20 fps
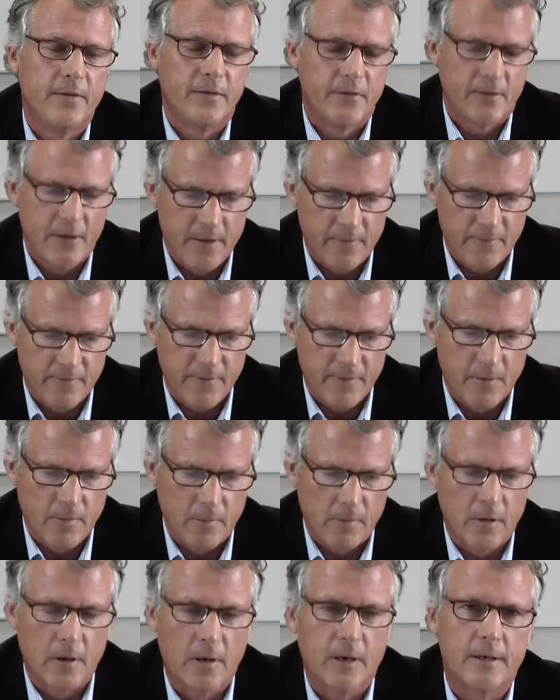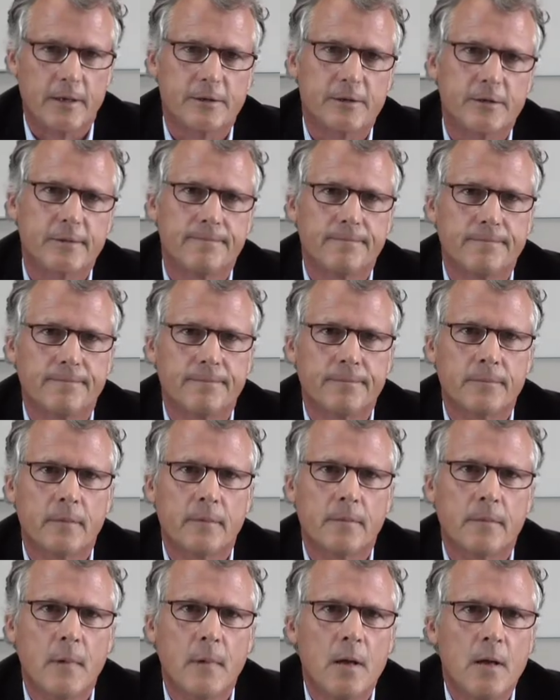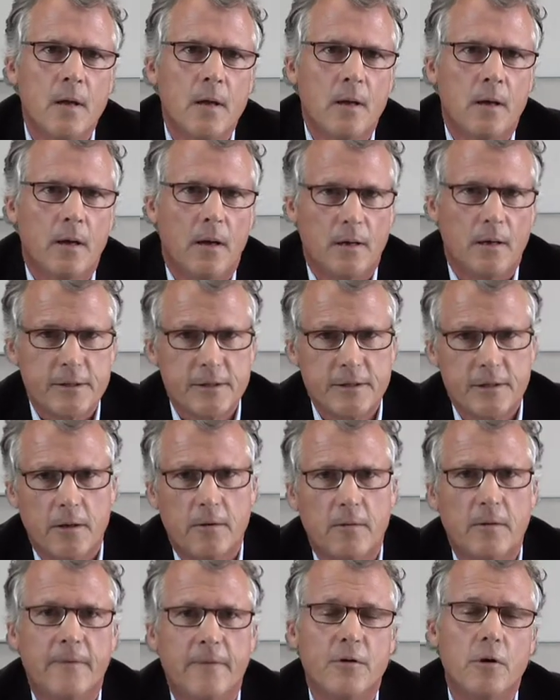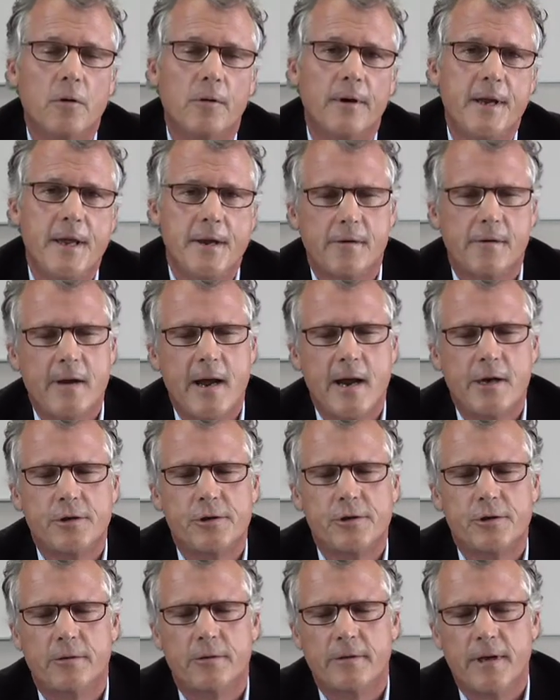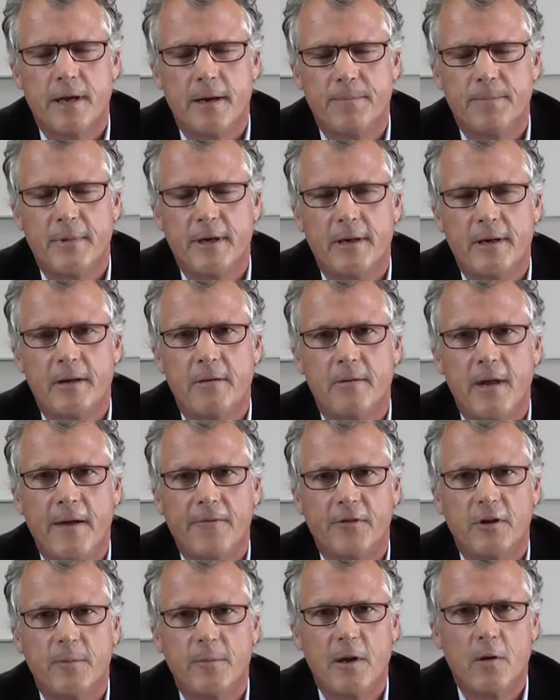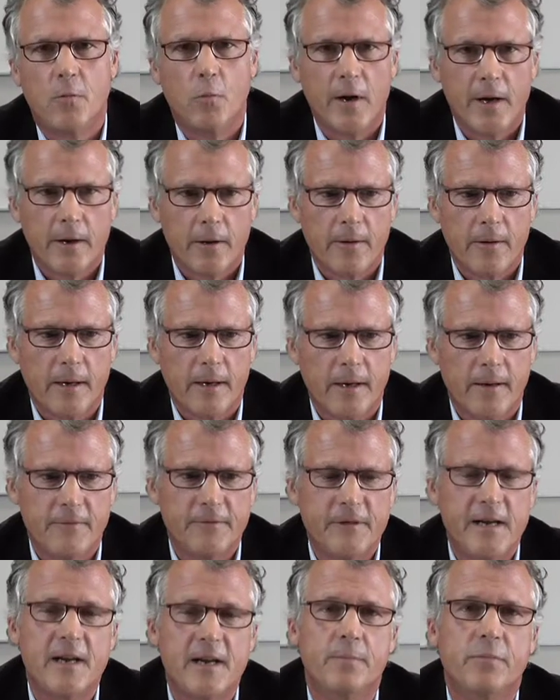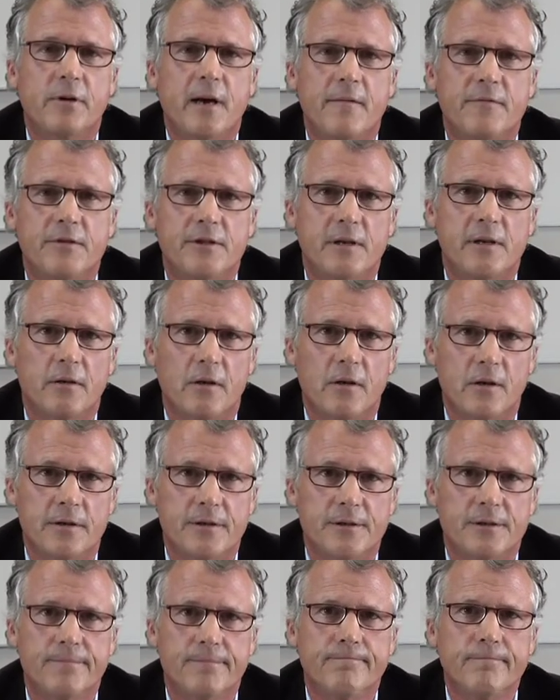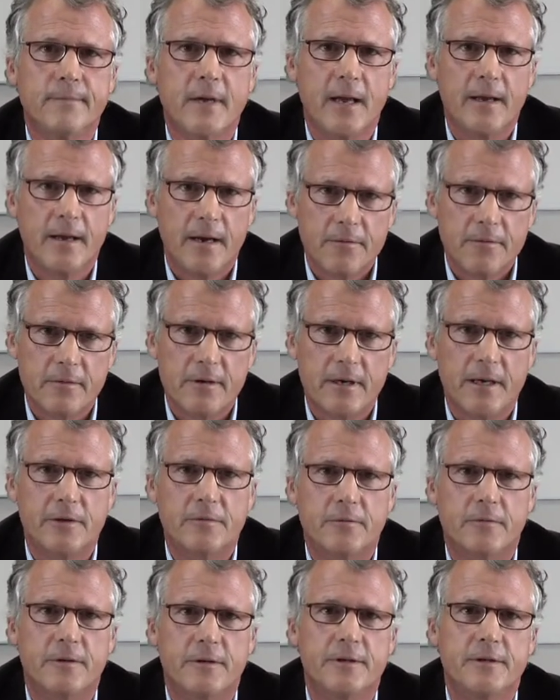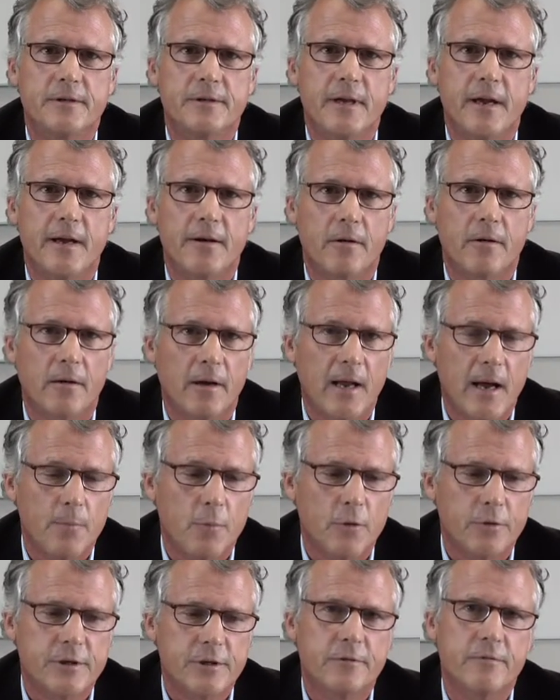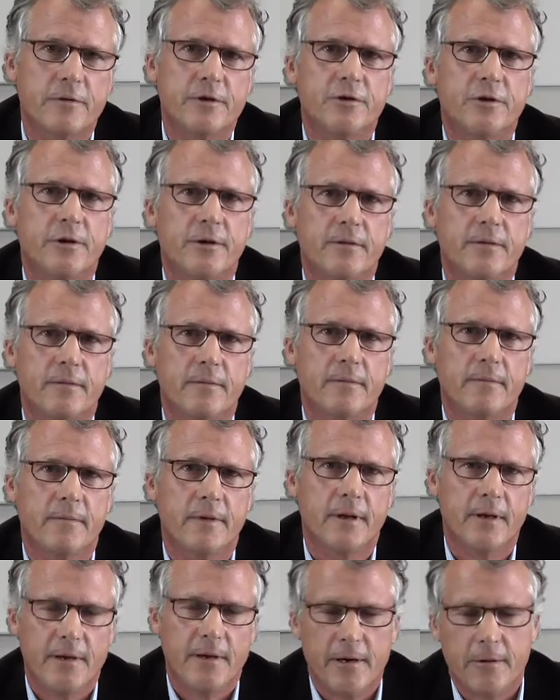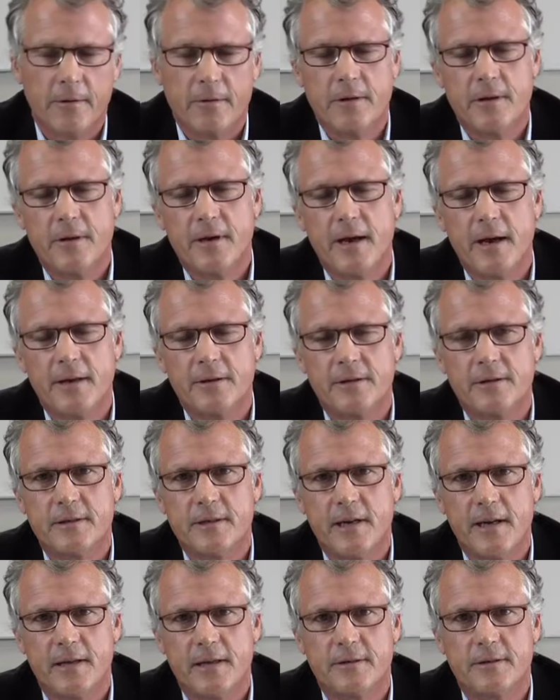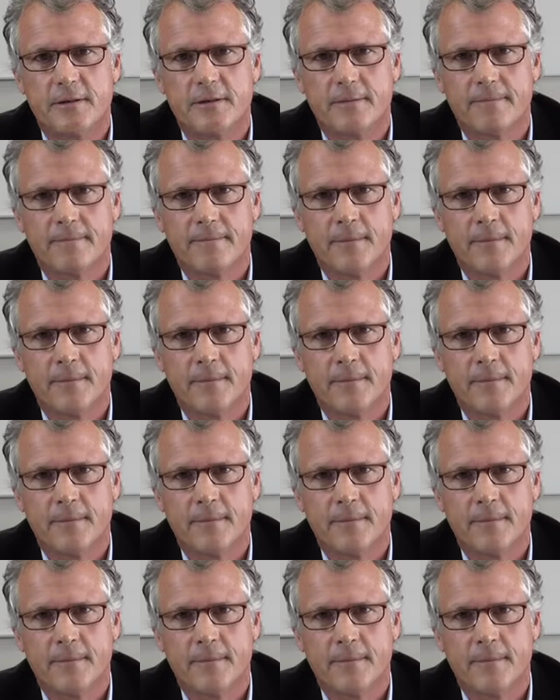state and federal laws. Also, if you're an international company, you have to be aware of data privacy laws in other countries that are a lot more stringent than here in the United States.